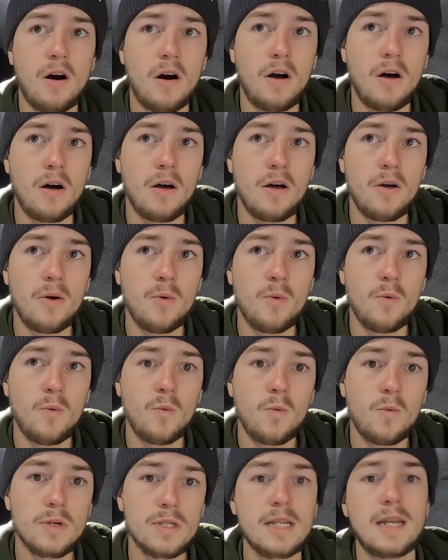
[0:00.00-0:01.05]
I
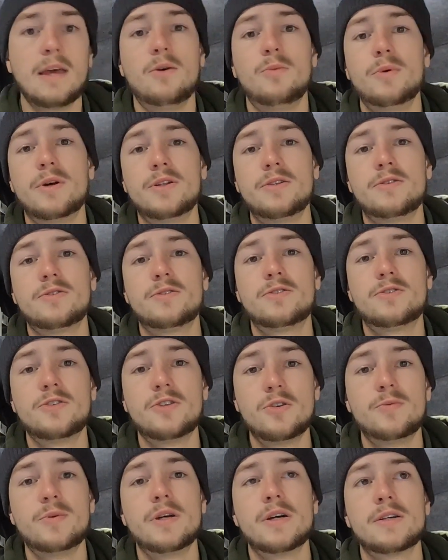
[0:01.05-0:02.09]
was a little bit
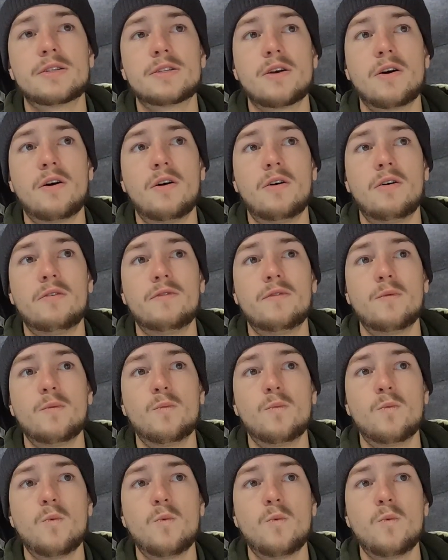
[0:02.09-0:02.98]
dubious of